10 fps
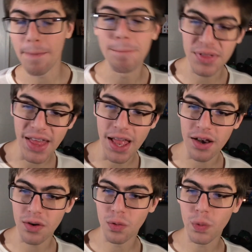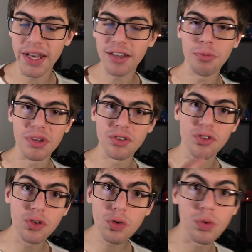but that we need to be
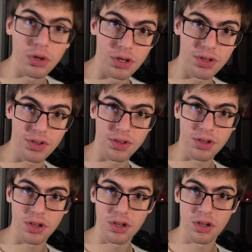stewards.